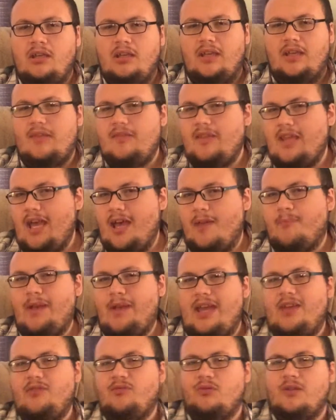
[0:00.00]
Can the
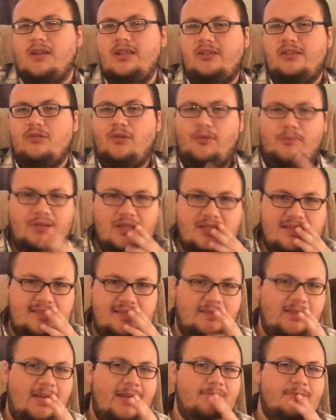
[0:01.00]
iPad really replace
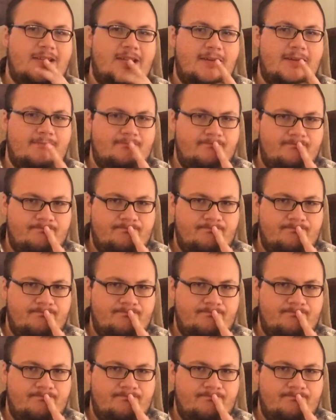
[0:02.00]
a laptop?